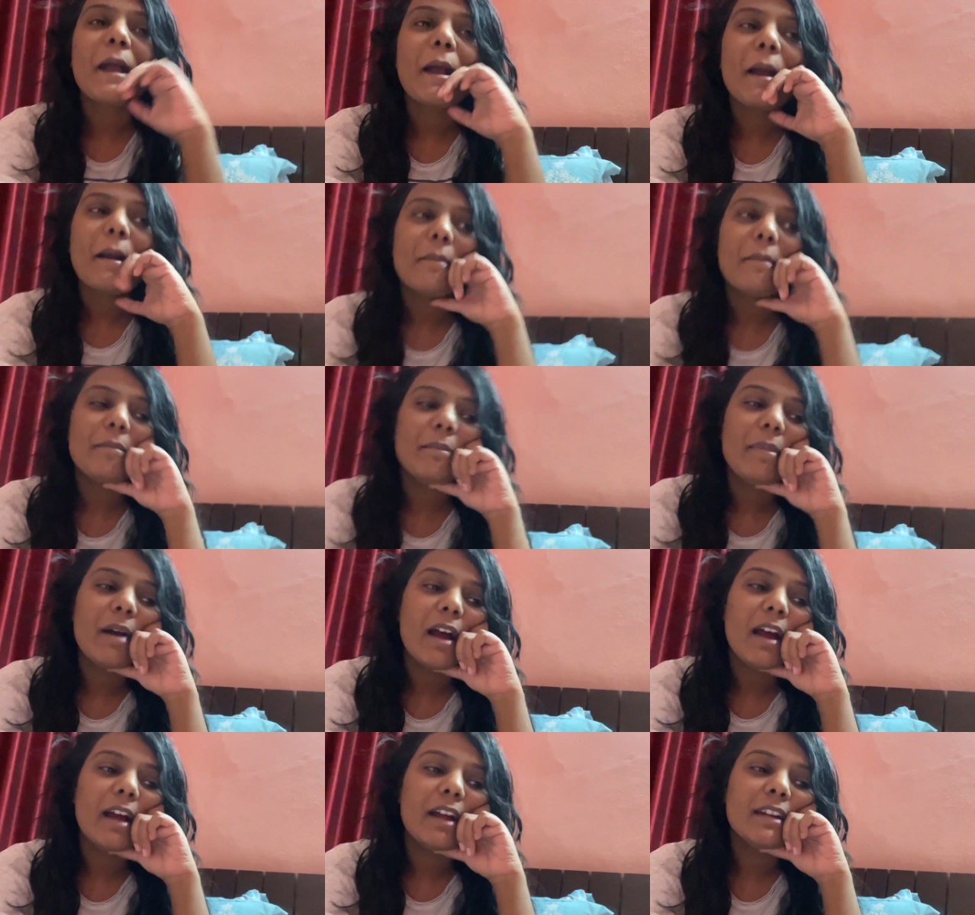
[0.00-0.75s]

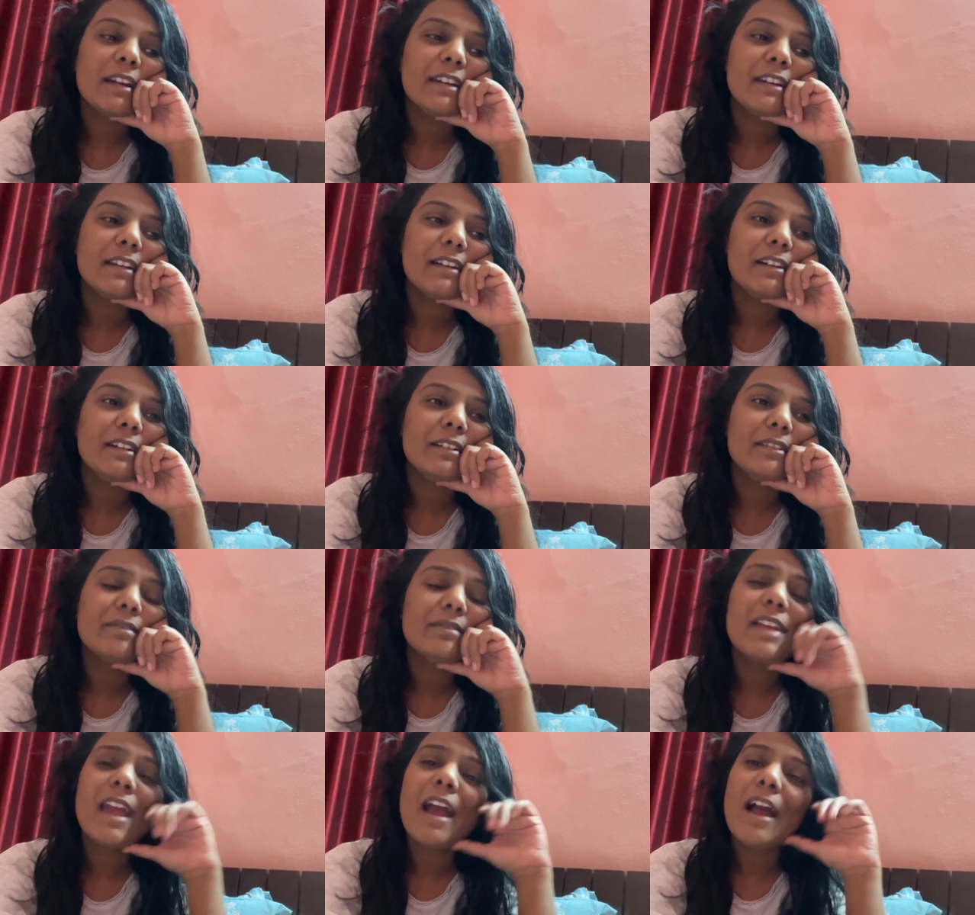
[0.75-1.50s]
But
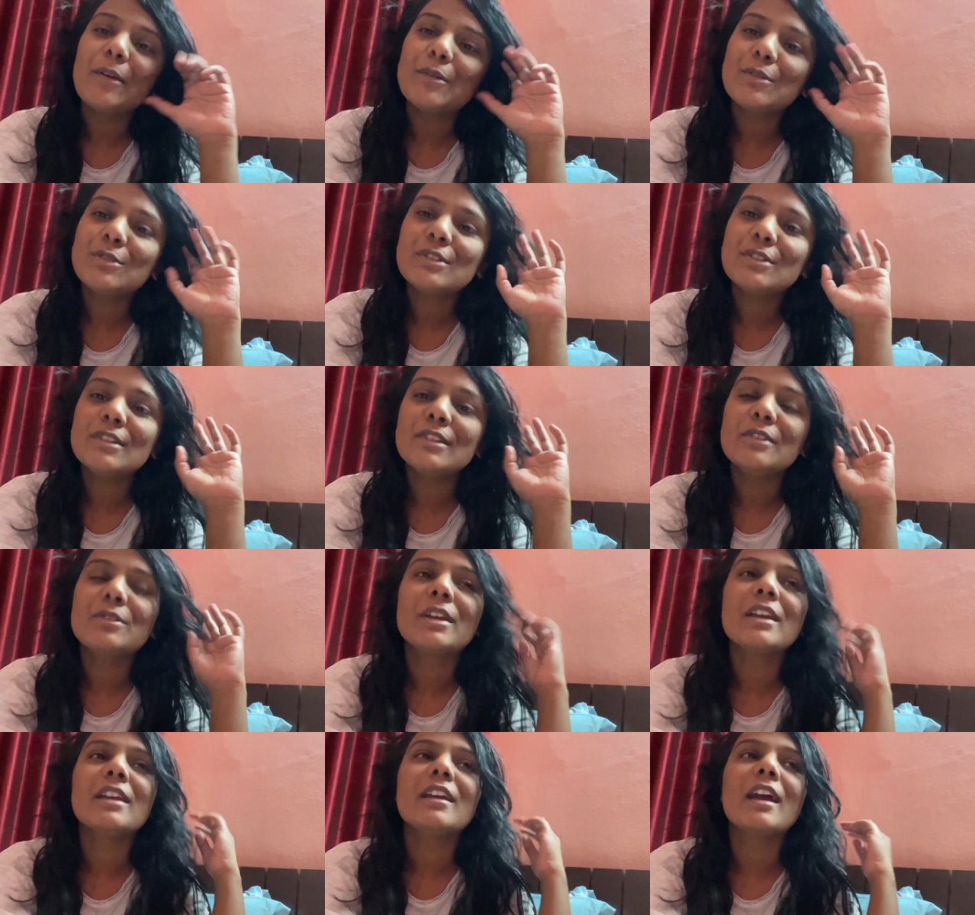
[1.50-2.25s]
yeah, I was just looking
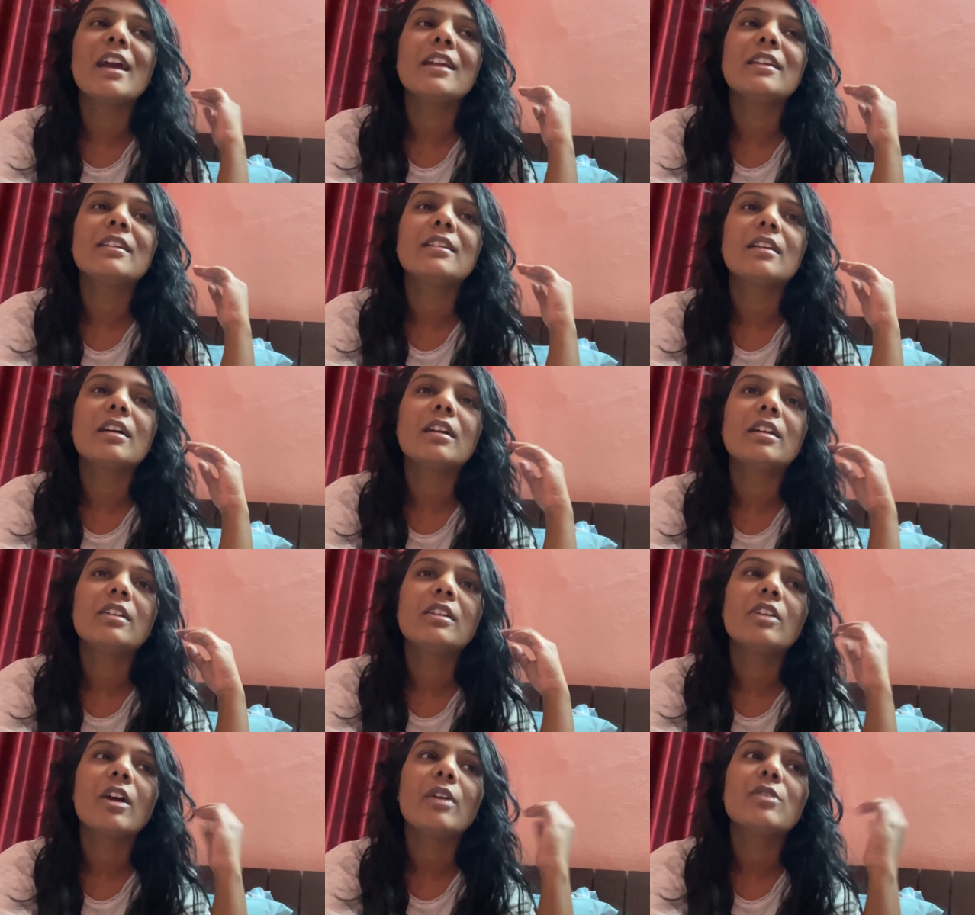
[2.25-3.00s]
at, you know, I
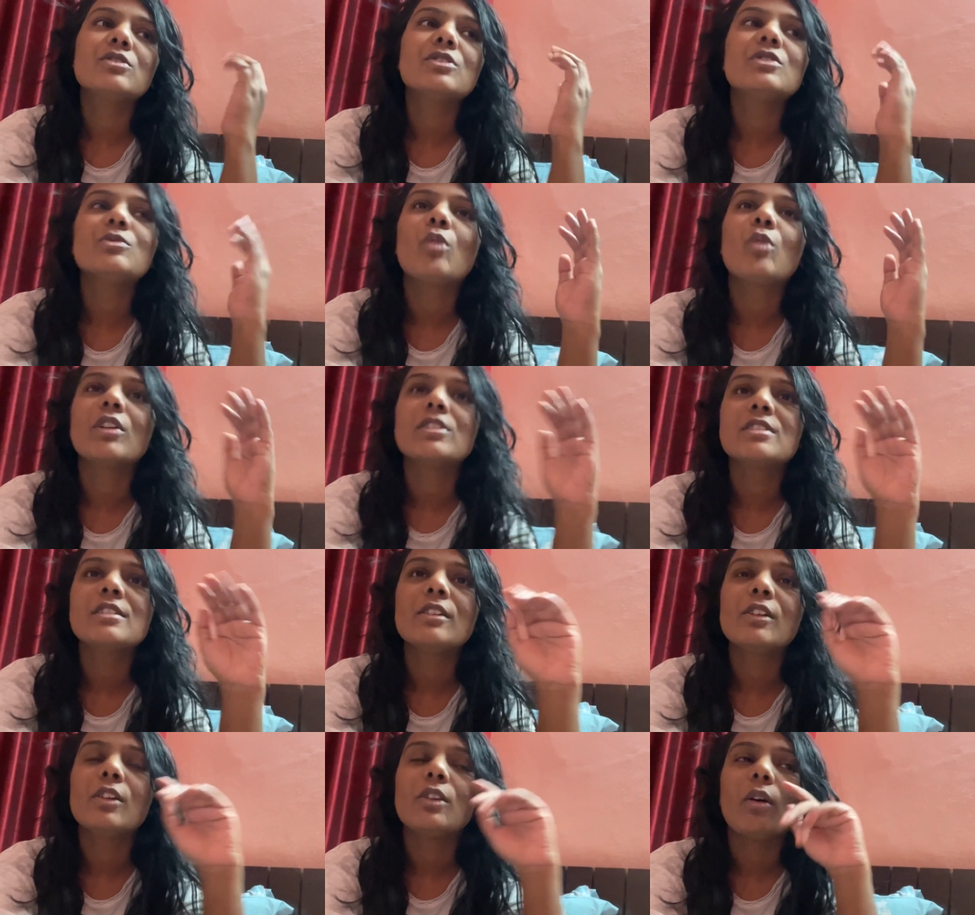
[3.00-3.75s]
was just watching a
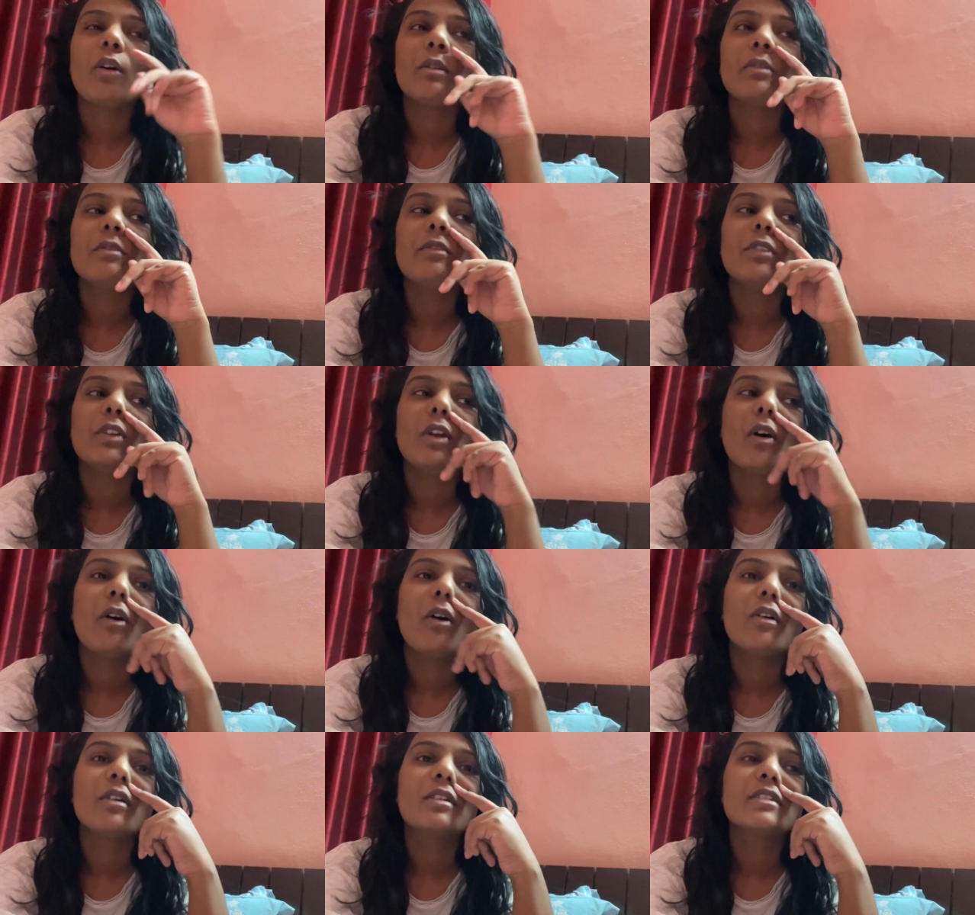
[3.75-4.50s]
lot of
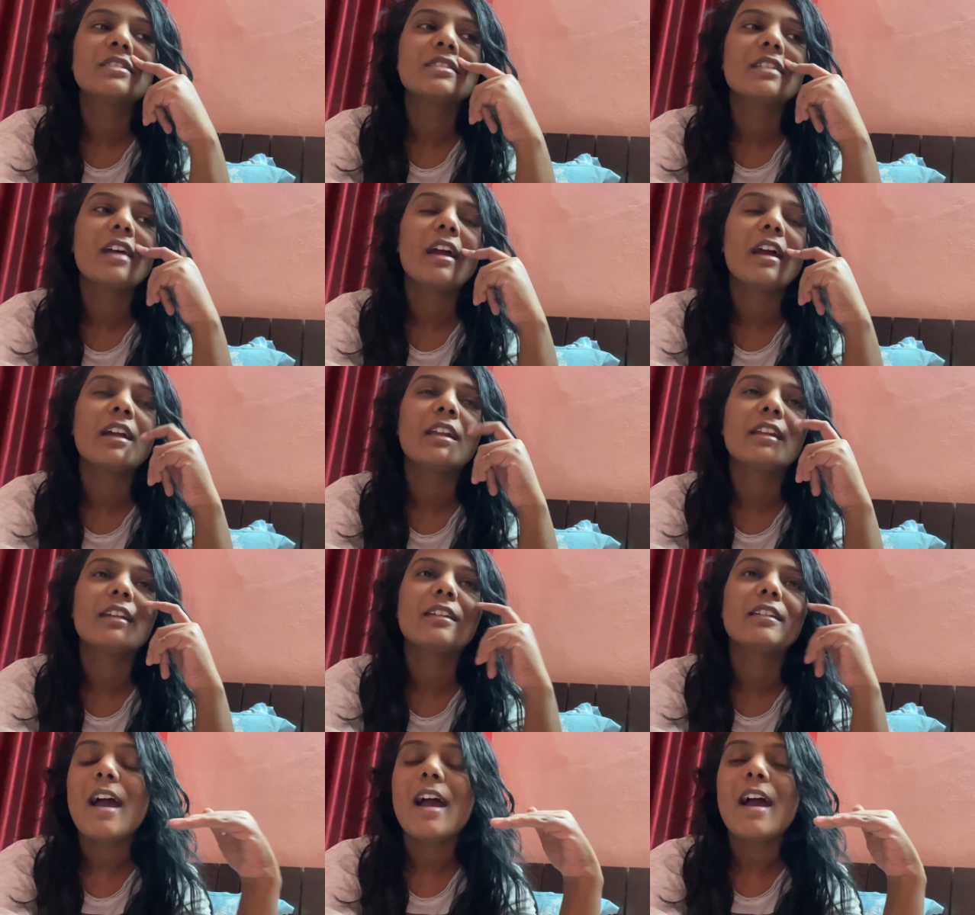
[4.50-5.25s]
vlogs and
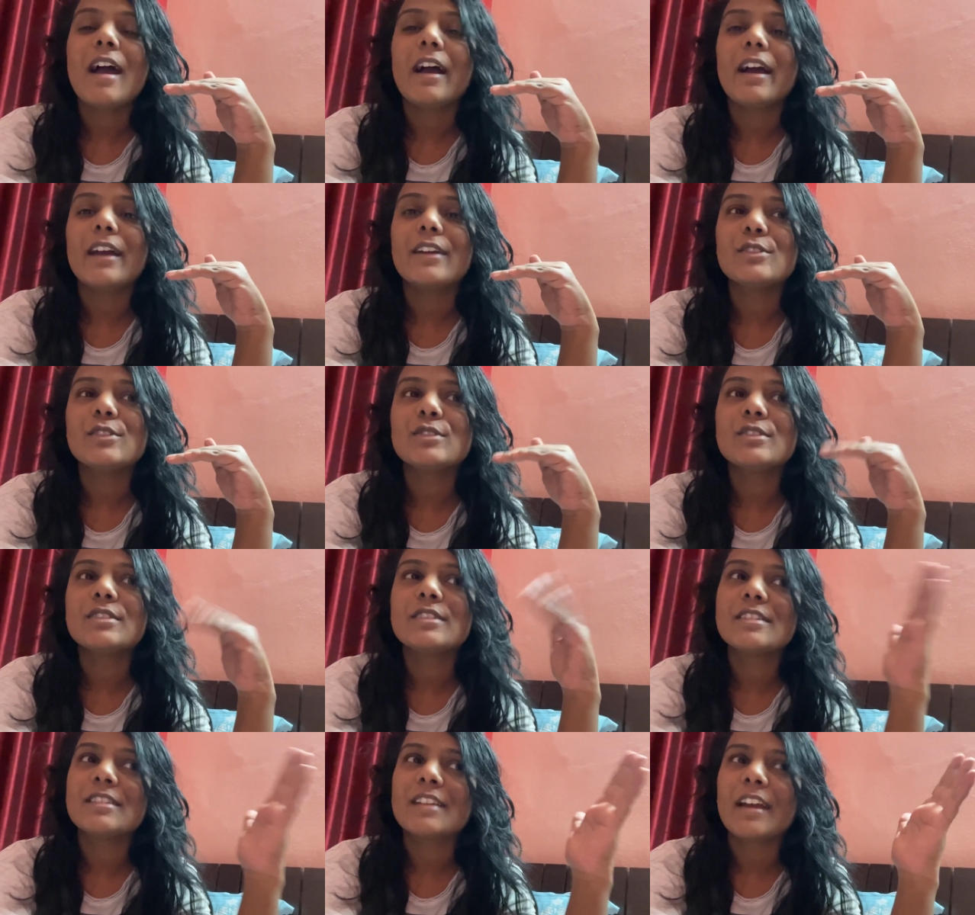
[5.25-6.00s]
I just
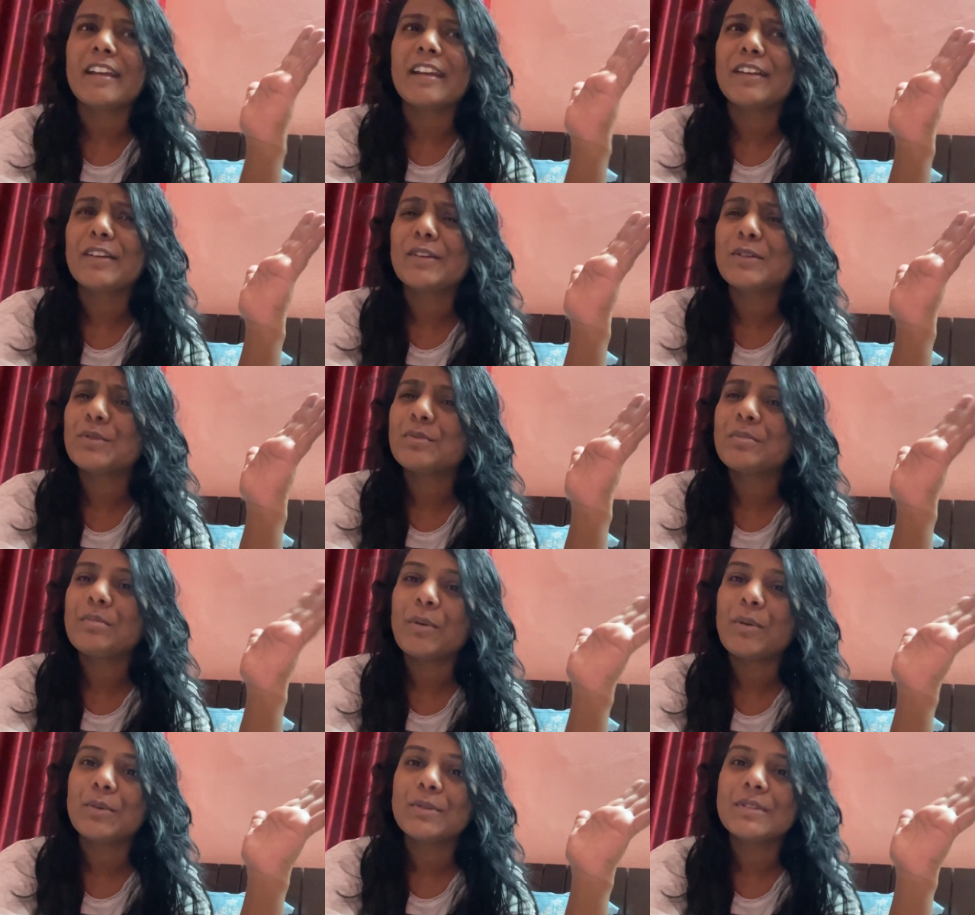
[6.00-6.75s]
decided to
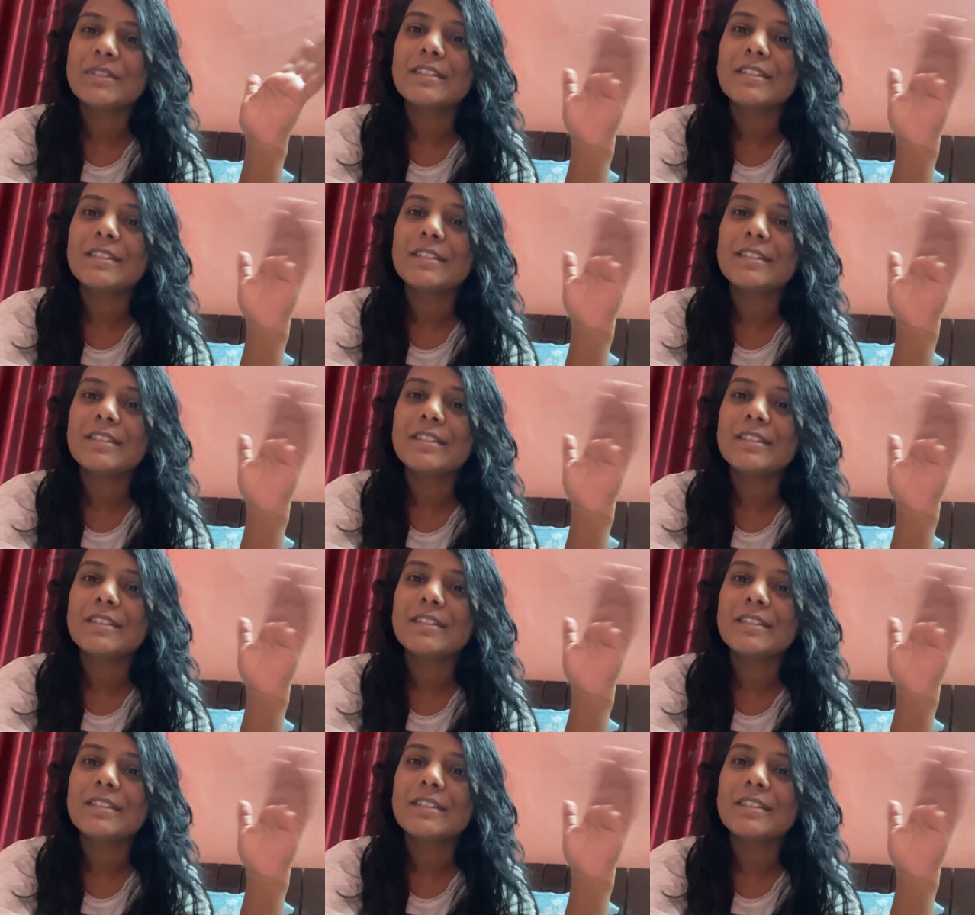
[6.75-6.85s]
post this.